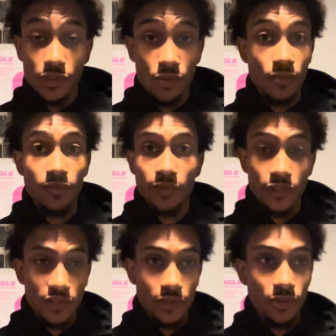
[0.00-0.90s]
do.
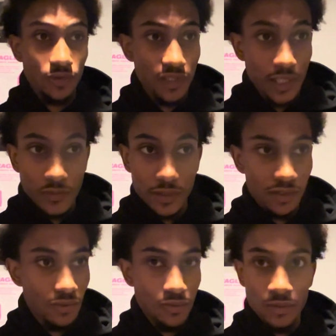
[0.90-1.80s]
There's no secret
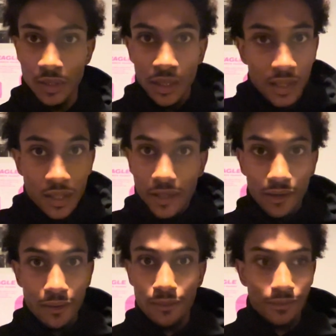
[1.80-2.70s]
to,
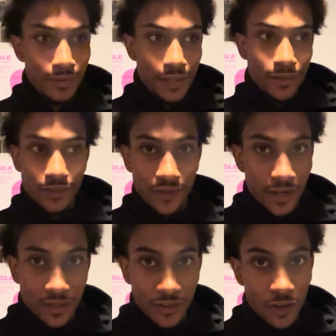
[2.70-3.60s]
getting dirt out of
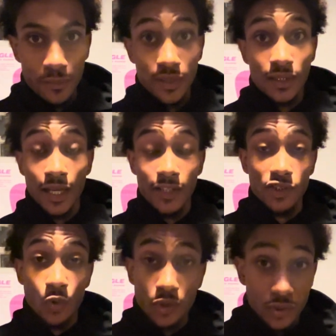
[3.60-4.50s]
the carpets. I
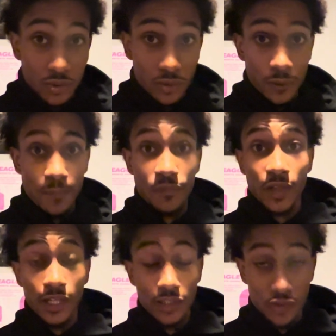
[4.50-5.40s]
tornador,
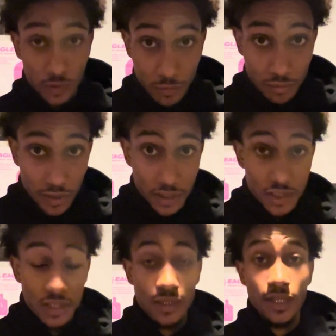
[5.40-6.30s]
I drill
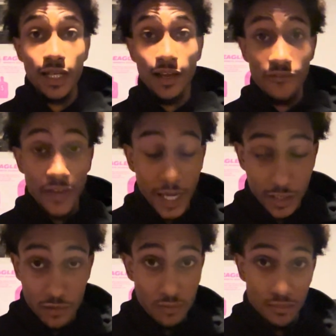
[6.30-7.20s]
brush, and I
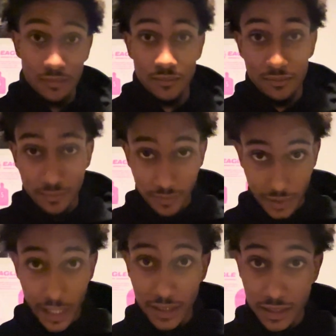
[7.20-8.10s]
vacuum.
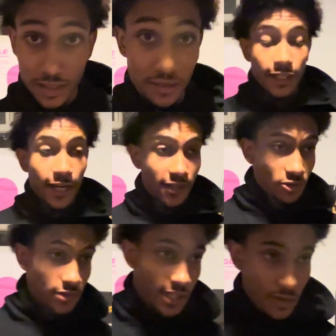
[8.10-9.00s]
That's it. Now
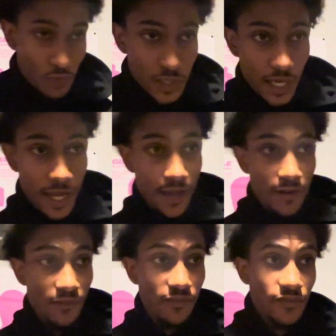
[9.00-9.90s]
that we
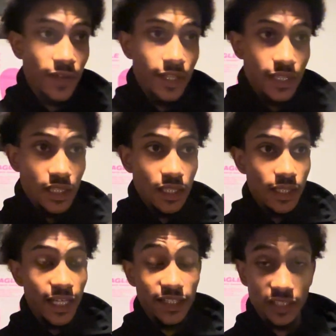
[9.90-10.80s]
have the
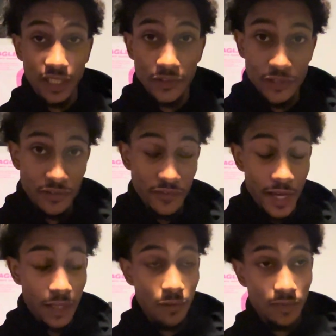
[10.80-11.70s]
interior
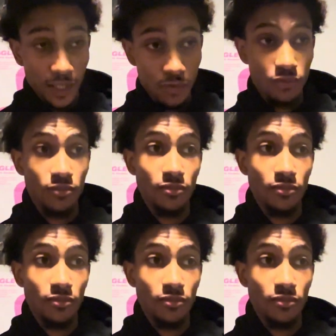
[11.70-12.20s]
vacuumed out,